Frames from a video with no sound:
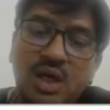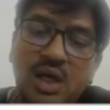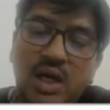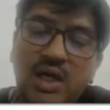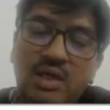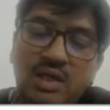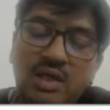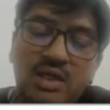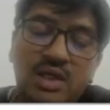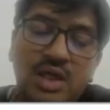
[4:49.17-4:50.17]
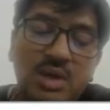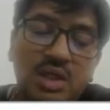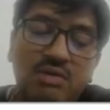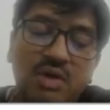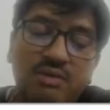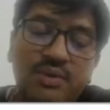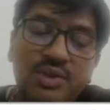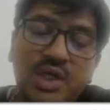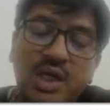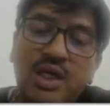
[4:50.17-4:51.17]
and time interval for
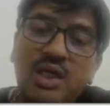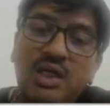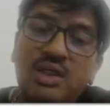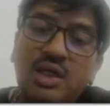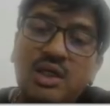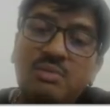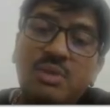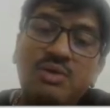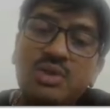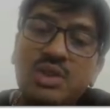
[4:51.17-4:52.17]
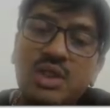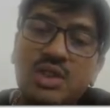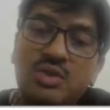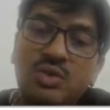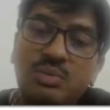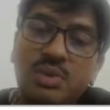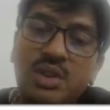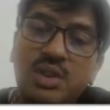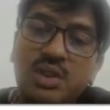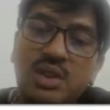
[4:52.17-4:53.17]
second and third bounce, it should
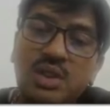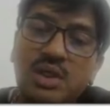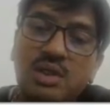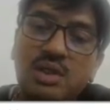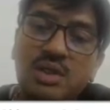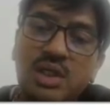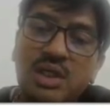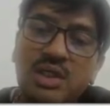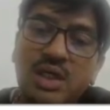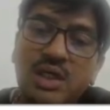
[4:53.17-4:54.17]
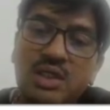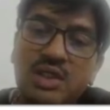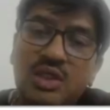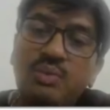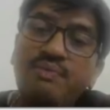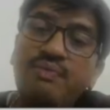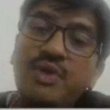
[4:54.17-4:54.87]
be delta t2.